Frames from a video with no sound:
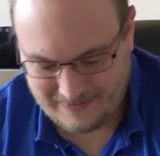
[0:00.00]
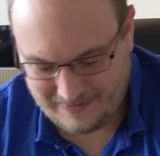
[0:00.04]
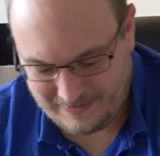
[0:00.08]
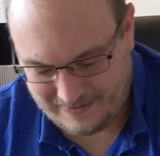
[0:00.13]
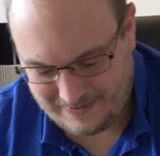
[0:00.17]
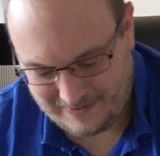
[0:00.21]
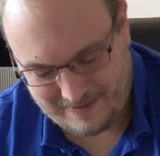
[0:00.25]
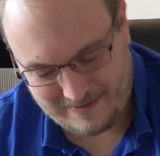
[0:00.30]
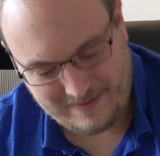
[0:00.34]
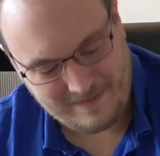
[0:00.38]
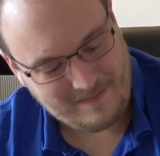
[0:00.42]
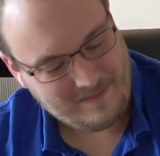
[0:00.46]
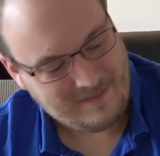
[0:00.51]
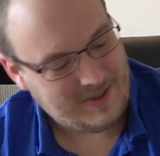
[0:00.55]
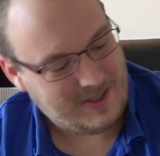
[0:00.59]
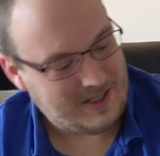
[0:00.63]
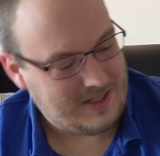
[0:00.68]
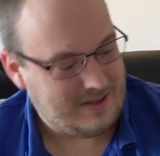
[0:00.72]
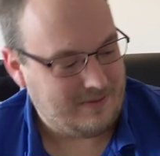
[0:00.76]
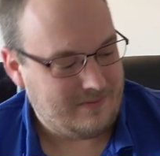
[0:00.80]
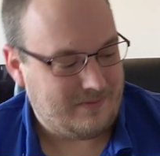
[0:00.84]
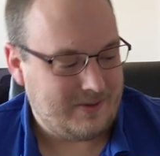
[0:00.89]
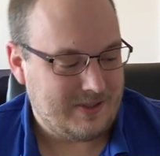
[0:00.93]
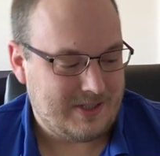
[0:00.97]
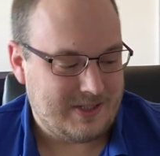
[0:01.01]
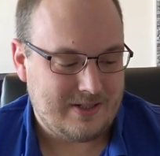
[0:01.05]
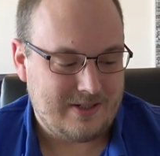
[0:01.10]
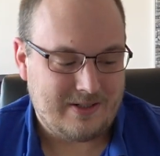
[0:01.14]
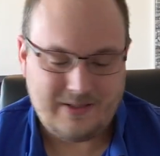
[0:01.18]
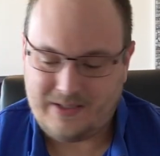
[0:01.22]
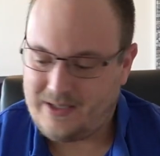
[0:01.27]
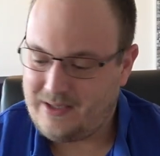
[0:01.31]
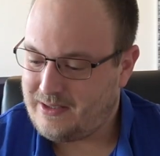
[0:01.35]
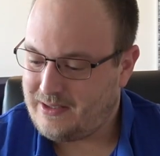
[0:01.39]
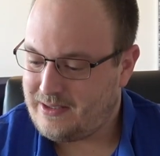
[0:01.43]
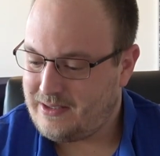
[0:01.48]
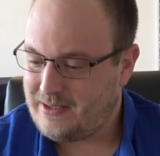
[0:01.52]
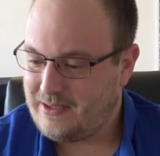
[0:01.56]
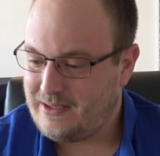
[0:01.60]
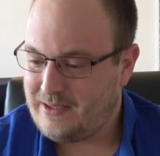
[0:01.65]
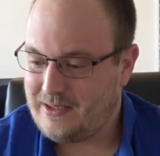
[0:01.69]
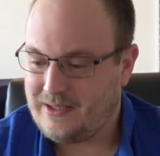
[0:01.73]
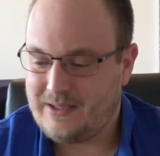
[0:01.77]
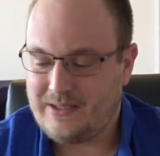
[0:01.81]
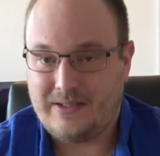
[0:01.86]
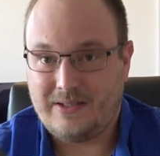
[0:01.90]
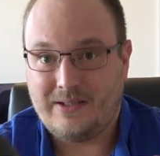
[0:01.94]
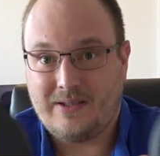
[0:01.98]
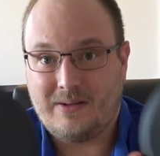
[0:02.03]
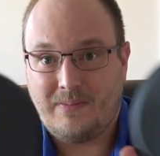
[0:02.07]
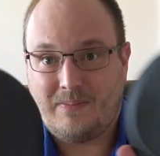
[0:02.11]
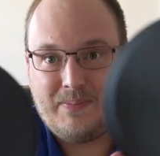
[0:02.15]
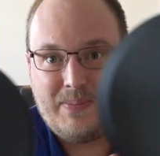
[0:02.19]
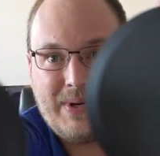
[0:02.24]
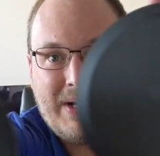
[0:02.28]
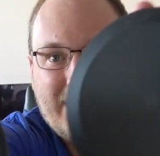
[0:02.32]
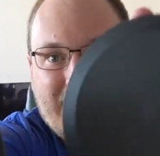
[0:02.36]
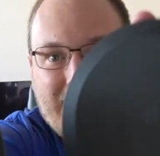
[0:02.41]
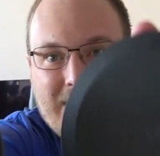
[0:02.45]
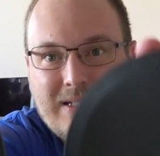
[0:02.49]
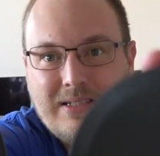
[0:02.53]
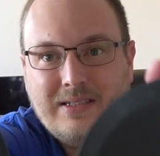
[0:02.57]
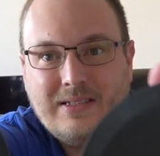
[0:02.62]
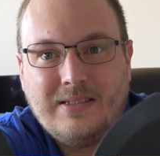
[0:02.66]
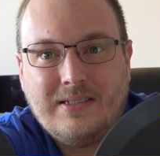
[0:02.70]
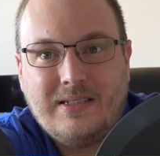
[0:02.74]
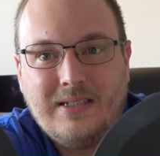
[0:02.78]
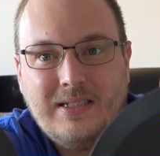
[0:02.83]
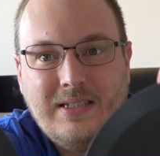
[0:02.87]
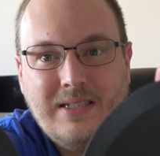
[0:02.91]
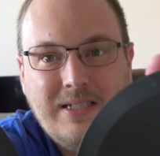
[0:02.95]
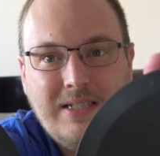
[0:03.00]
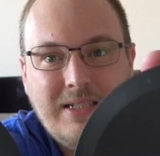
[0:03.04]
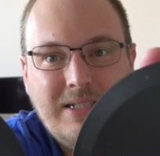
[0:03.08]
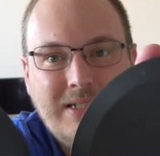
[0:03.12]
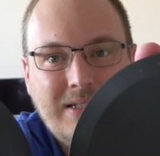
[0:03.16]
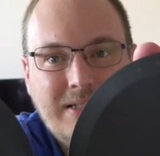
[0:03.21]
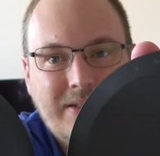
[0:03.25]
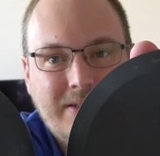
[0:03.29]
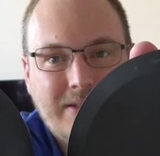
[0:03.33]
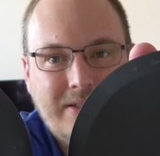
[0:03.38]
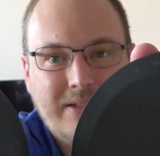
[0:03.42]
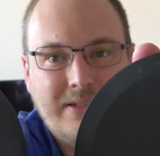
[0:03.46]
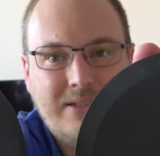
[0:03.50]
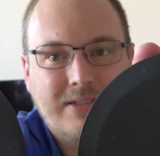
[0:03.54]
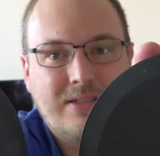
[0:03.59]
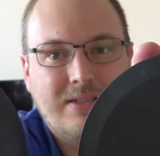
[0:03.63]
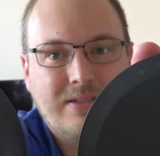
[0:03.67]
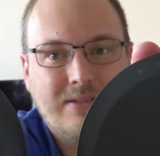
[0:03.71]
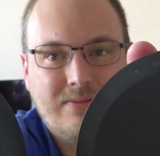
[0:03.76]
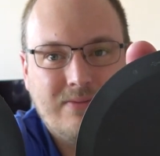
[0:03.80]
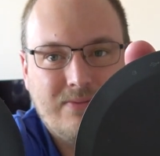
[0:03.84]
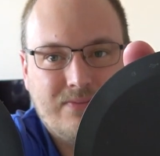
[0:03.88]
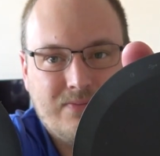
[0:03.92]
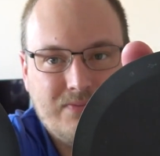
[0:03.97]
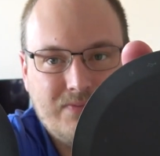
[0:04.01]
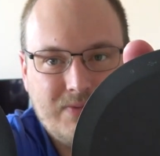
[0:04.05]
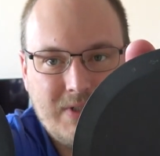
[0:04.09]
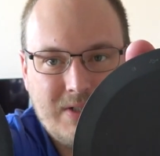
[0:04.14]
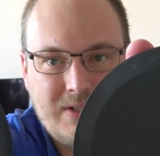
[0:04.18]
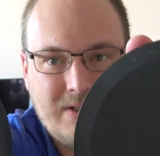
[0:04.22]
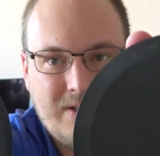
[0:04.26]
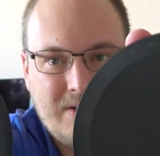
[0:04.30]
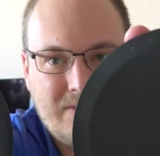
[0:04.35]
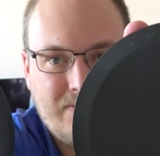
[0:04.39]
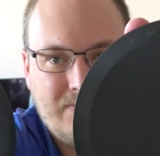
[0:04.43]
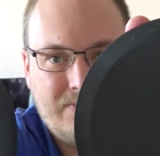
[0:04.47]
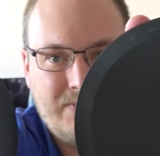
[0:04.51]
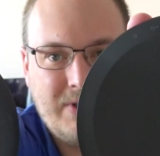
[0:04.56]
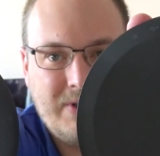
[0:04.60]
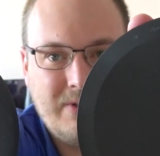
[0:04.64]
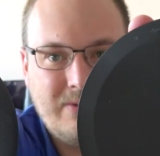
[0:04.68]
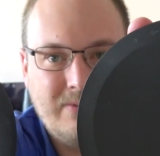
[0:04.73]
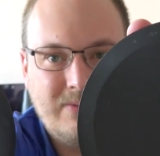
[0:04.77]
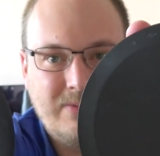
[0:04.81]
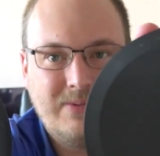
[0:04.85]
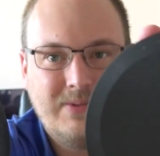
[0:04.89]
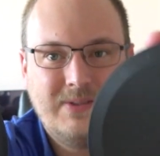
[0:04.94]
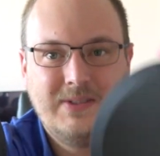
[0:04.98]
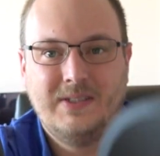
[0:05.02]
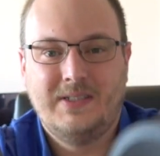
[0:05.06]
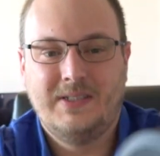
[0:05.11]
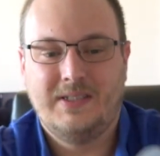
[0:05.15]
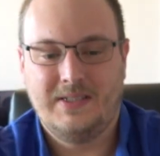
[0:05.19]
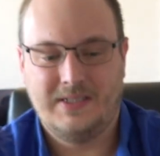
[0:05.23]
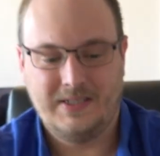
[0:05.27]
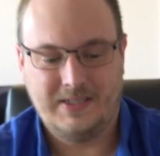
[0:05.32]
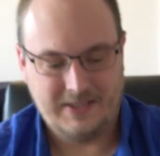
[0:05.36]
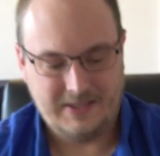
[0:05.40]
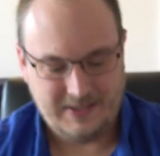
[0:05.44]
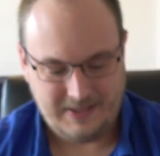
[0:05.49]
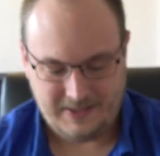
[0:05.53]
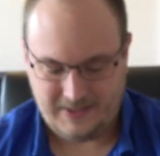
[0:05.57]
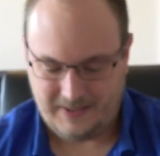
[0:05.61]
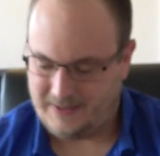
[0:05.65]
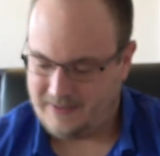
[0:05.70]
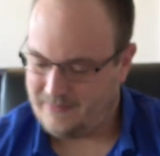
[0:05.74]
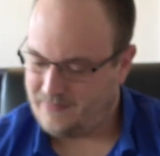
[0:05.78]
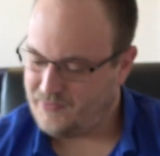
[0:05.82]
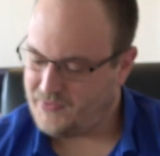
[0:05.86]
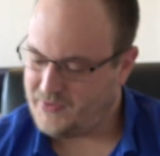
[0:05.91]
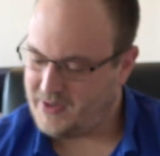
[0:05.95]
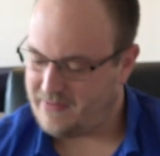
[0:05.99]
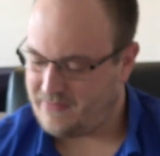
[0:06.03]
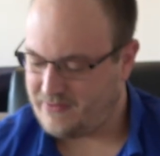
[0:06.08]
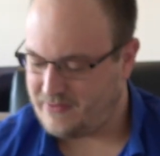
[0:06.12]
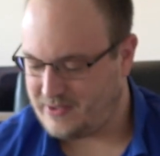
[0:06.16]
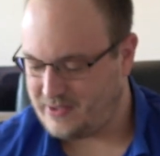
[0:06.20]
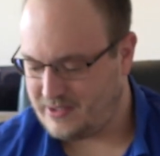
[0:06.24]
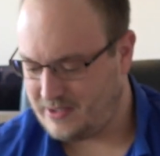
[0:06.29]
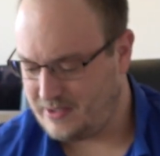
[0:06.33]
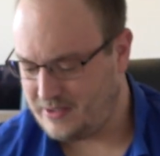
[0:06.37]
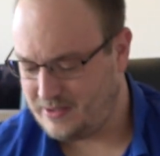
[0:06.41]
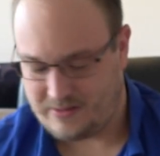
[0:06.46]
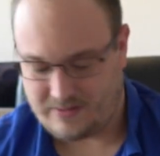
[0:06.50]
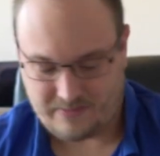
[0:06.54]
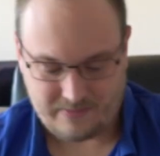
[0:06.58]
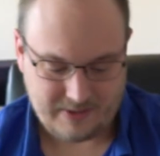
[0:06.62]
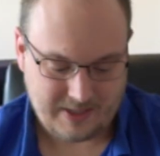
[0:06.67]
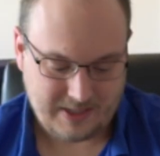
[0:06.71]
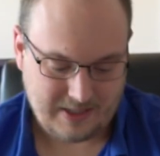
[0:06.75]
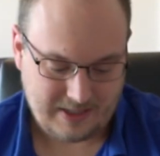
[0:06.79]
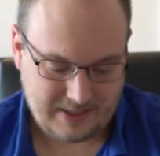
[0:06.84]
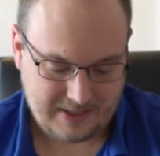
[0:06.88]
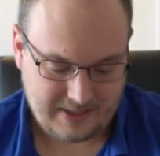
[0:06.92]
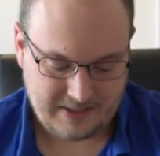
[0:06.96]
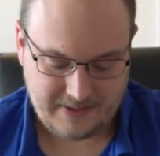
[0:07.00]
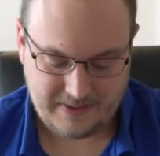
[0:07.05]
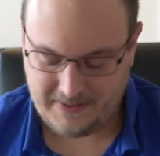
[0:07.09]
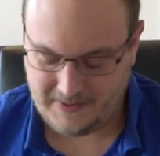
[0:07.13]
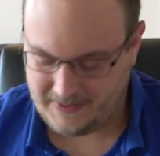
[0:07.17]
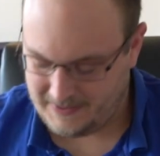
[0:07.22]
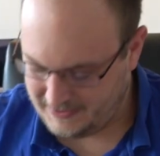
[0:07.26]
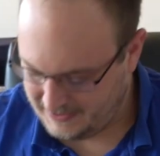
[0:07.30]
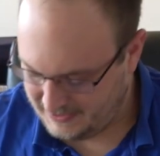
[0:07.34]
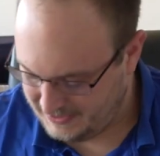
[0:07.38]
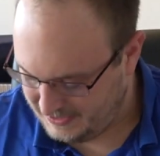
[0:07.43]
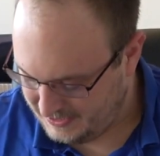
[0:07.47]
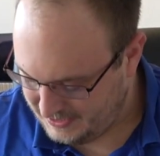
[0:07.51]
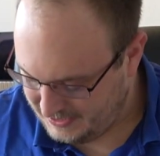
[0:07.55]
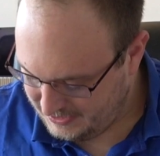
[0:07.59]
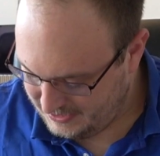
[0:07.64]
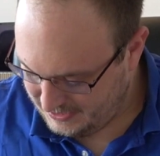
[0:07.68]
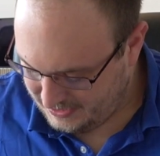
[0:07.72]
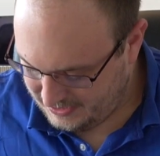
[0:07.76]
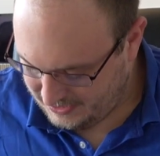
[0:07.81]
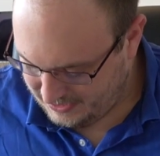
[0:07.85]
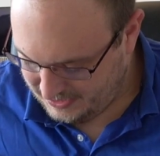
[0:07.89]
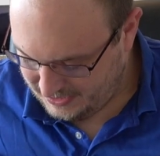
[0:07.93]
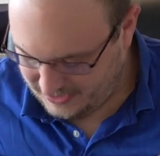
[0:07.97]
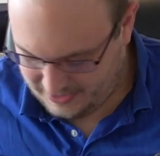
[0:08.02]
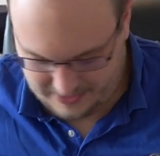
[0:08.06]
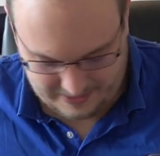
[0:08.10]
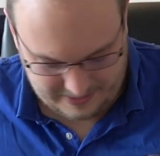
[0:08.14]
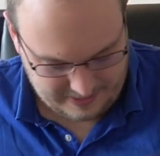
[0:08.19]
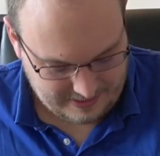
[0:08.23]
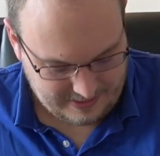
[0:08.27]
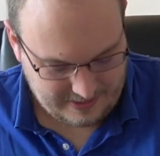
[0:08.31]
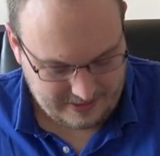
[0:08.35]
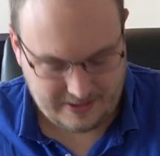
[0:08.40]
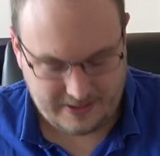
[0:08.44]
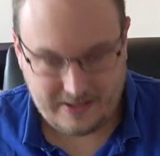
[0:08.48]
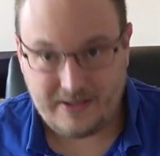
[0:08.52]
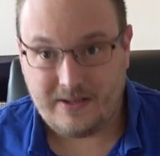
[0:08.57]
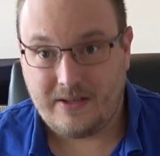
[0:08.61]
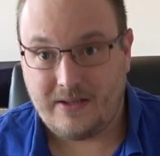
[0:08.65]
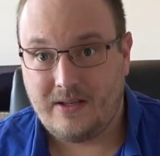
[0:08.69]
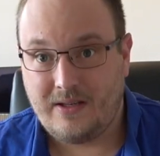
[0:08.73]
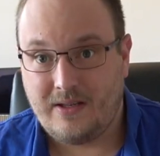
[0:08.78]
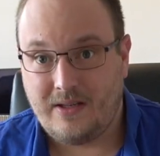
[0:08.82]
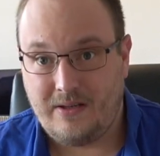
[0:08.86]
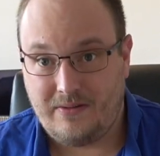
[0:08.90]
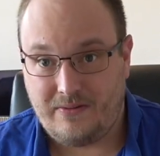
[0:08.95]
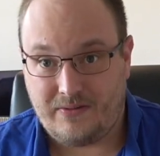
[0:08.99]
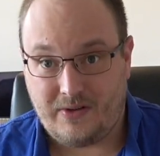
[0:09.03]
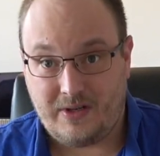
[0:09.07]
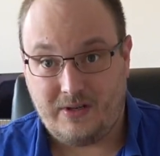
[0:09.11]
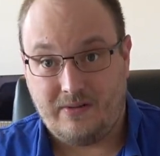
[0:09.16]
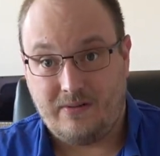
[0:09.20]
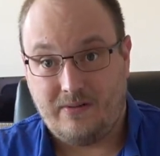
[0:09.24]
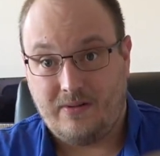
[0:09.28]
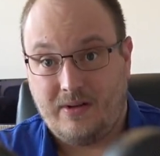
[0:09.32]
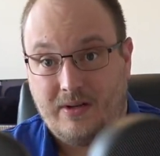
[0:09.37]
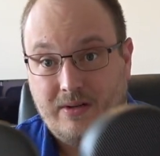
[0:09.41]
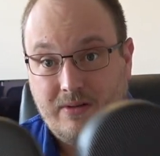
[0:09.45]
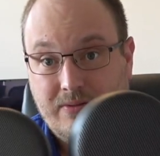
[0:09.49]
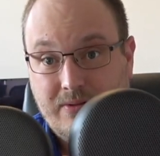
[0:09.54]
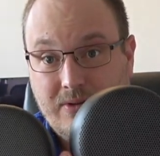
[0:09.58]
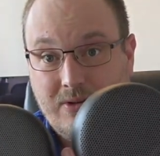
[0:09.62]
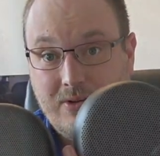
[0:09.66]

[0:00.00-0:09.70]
I mean, if we start at the back end, there's very few differences really. And even if you